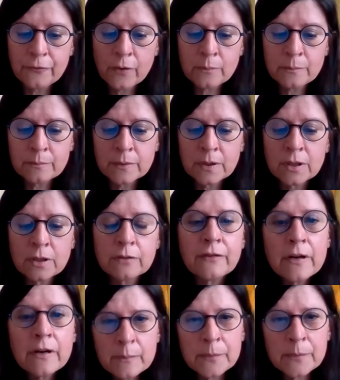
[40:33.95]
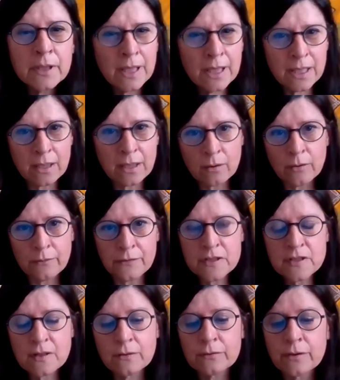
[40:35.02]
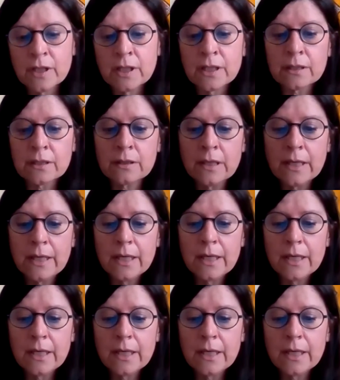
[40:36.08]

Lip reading: from the very beginning of his career,